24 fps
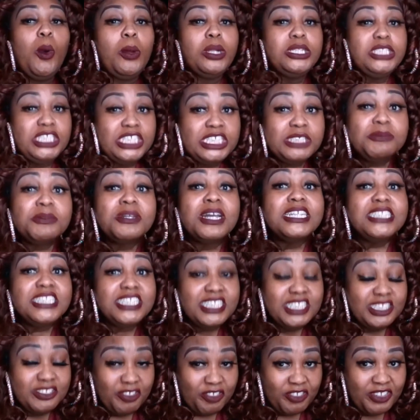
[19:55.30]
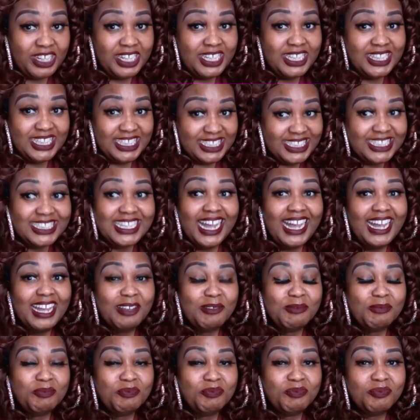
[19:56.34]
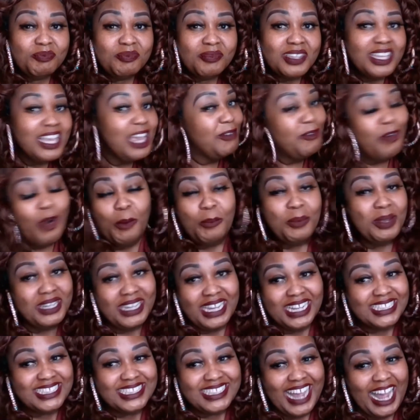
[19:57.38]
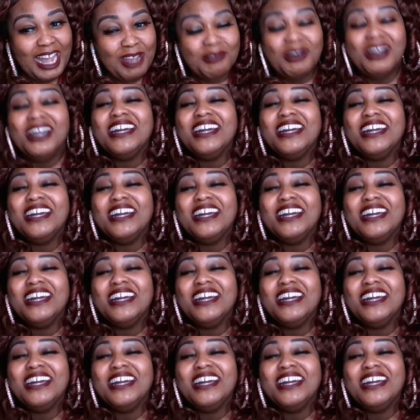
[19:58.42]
Just because this is free this time, it won't be next time.